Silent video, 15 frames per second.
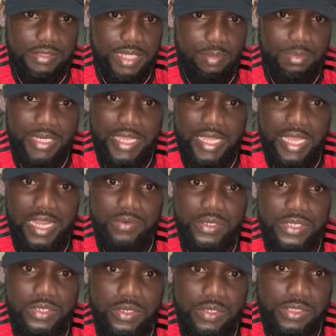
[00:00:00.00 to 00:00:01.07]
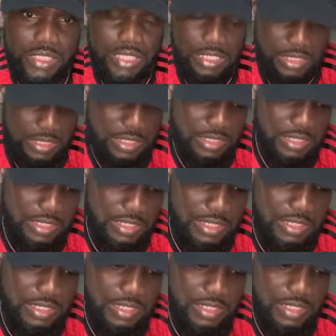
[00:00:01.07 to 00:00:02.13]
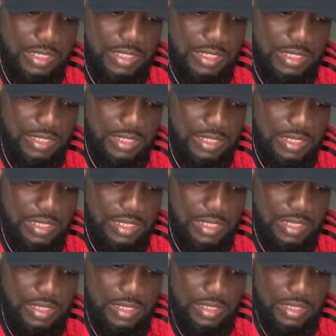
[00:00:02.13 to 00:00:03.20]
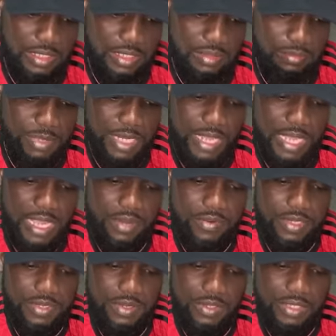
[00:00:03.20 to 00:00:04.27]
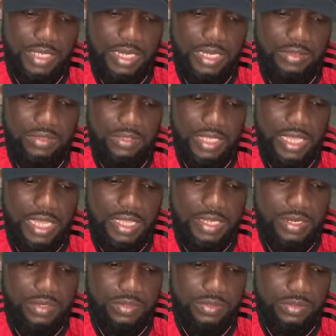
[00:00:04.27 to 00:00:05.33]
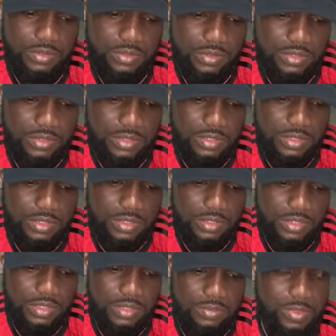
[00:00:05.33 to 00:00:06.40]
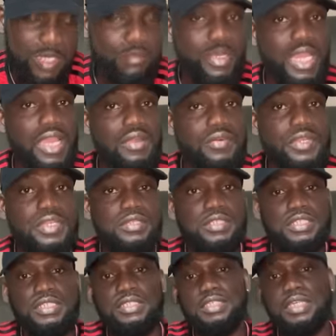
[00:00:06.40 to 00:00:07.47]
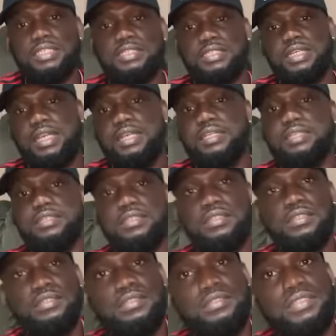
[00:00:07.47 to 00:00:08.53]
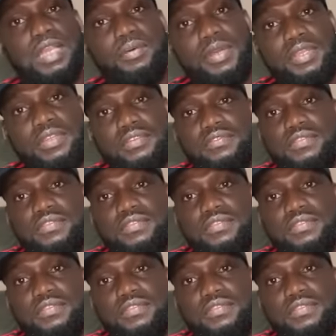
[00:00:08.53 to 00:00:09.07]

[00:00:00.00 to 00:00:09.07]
I'm there, I read out L. Eh? I'm there, I read out L, and I can't hear nothing. When may I read? Jesus God. So, what the